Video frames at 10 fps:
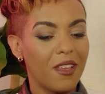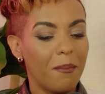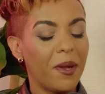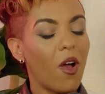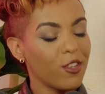
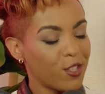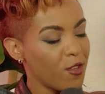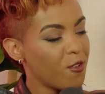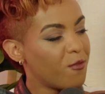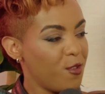but also
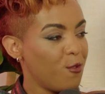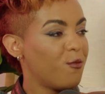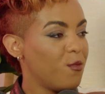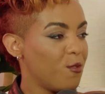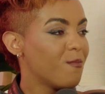you've you've
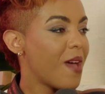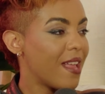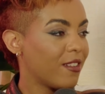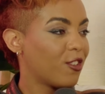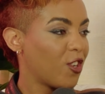you've
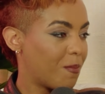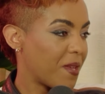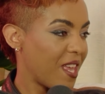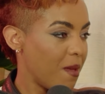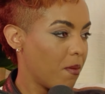met good
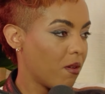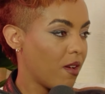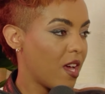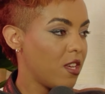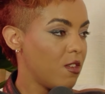people
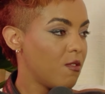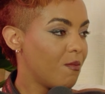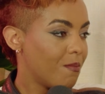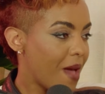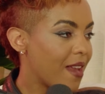and
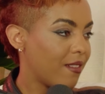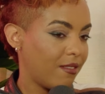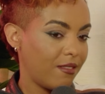you've met